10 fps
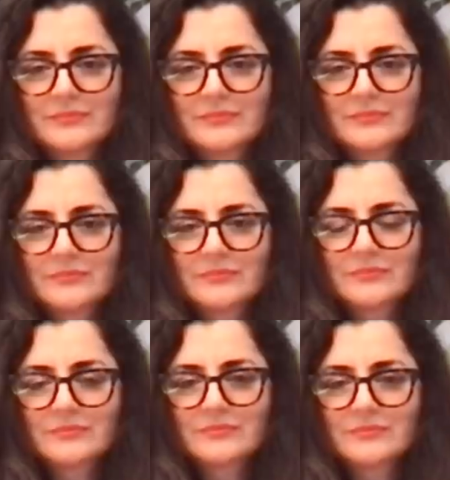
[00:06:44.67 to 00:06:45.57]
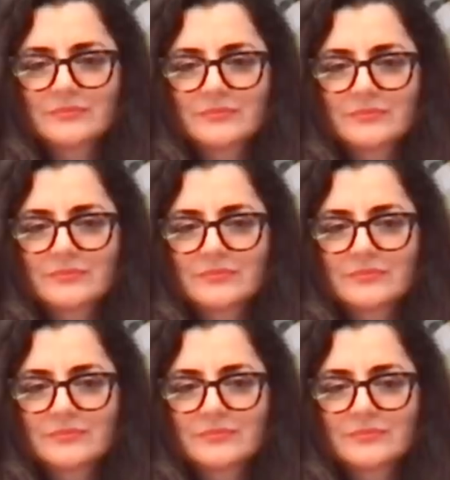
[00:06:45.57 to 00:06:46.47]

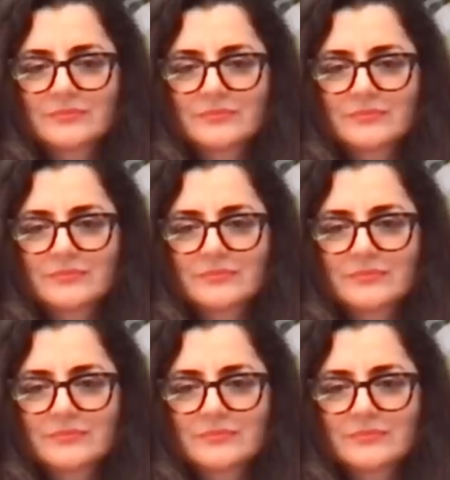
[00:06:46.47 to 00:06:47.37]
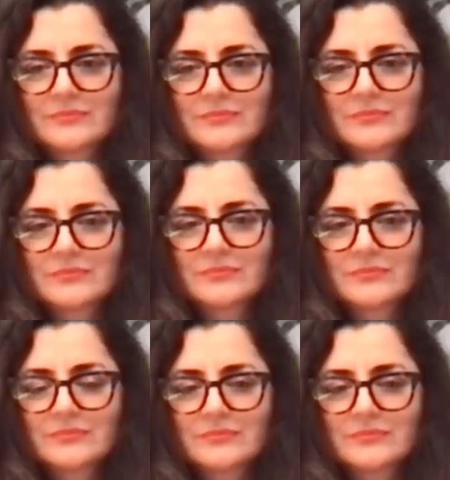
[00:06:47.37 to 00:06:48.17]
[no speech]